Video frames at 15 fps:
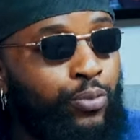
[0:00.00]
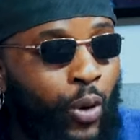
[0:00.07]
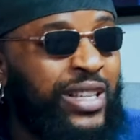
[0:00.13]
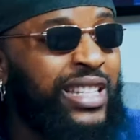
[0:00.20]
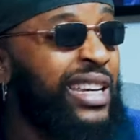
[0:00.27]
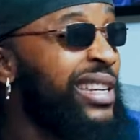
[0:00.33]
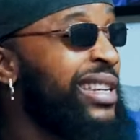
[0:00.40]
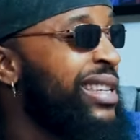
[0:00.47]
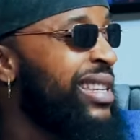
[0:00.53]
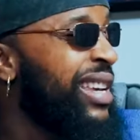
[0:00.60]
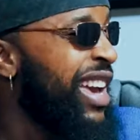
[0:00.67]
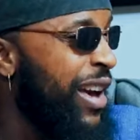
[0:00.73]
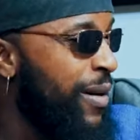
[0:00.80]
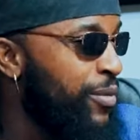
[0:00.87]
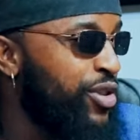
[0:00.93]
but in the
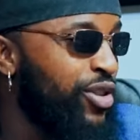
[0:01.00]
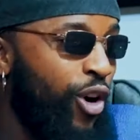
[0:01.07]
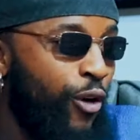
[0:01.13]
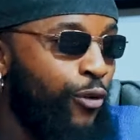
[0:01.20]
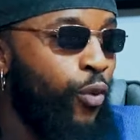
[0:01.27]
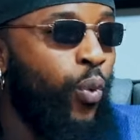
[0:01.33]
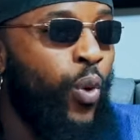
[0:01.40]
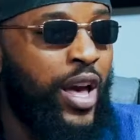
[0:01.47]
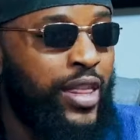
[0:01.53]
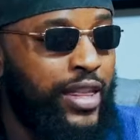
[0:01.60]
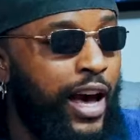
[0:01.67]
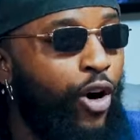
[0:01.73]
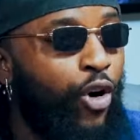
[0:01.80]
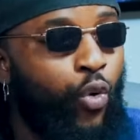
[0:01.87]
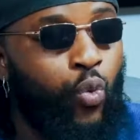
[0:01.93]
terms of whether
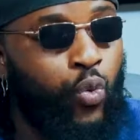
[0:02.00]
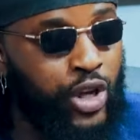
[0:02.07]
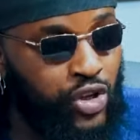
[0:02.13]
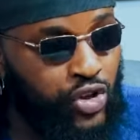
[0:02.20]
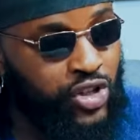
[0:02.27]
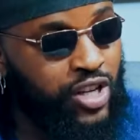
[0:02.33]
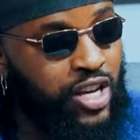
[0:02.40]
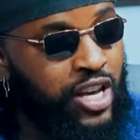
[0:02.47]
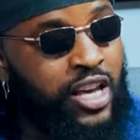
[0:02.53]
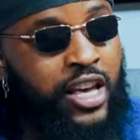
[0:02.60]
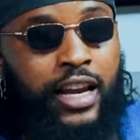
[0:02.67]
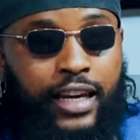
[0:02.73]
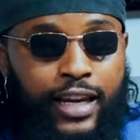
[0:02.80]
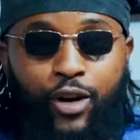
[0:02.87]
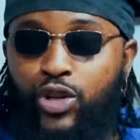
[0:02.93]
or which
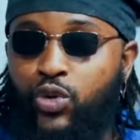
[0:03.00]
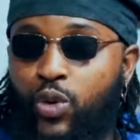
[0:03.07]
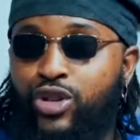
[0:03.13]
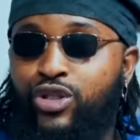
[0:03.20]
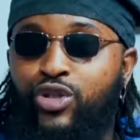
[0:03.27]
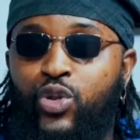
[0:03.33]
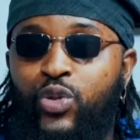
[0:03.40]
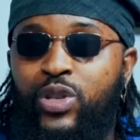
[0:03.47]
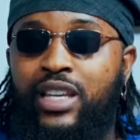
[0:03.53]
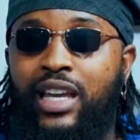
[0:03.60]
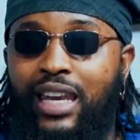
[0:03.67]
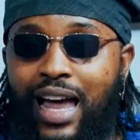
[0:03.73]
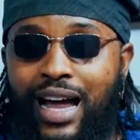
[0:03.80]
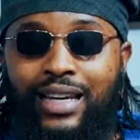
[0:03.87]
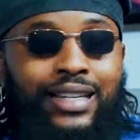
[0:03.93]
Lagos wants to use the
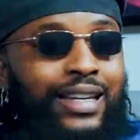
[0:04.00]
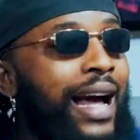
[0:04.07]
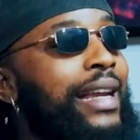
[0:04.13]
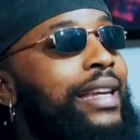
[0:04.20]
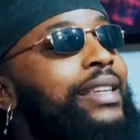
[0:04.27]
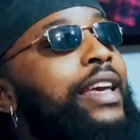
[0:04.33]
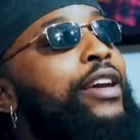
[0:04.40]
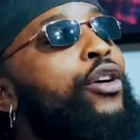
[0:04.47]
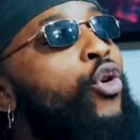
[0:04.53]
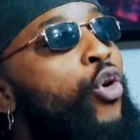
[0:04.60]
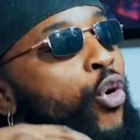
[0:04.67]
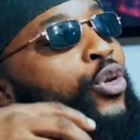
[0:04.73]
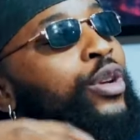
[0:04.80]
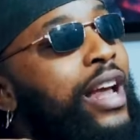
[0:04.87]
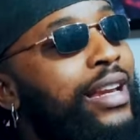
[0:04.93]
land that they
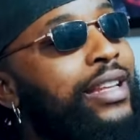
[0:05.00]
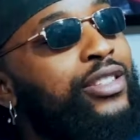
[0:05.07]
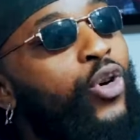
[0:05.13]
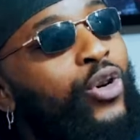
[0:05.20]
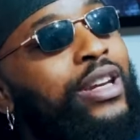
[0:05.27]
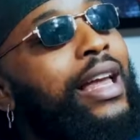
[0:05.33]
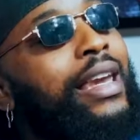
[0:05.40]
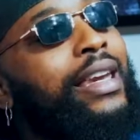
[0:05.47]
own that is under